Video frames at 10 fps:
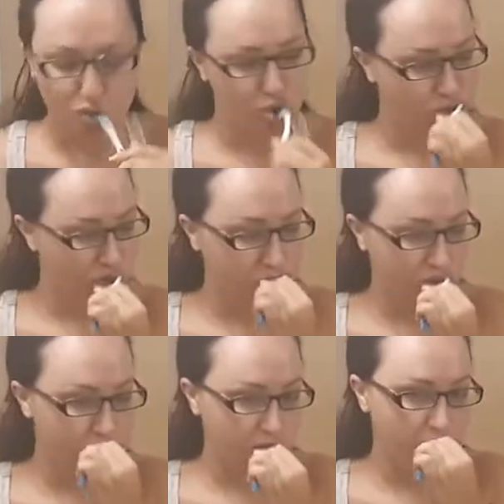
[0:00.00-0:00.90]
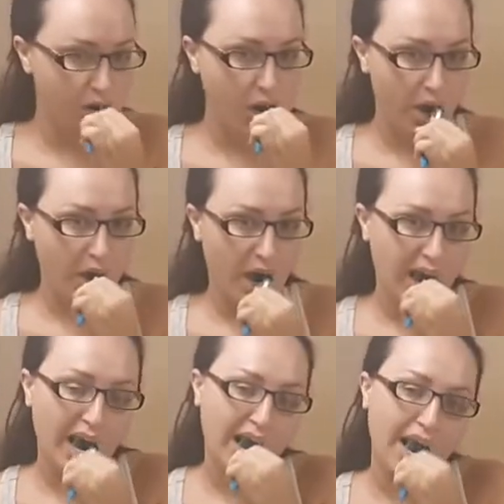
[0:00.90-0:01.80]
have my mask
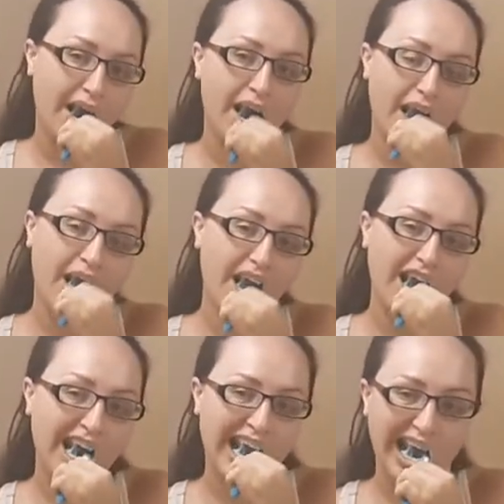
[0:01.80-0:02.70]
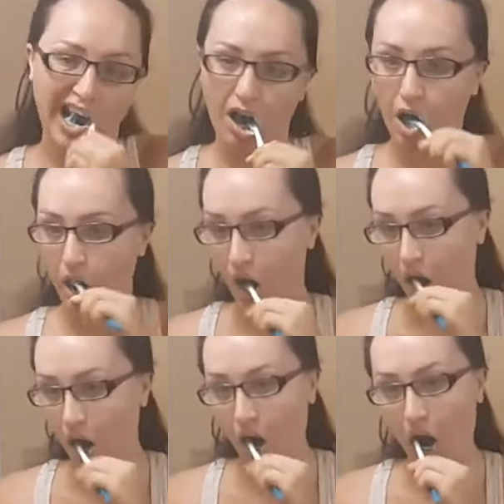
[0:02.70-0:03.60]
and I will be going into the
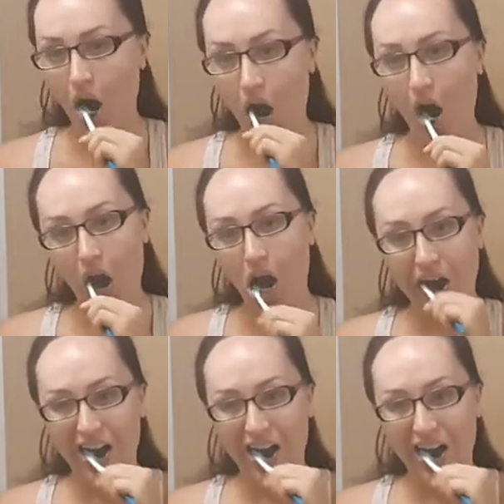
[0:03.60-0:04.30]
office here shortly.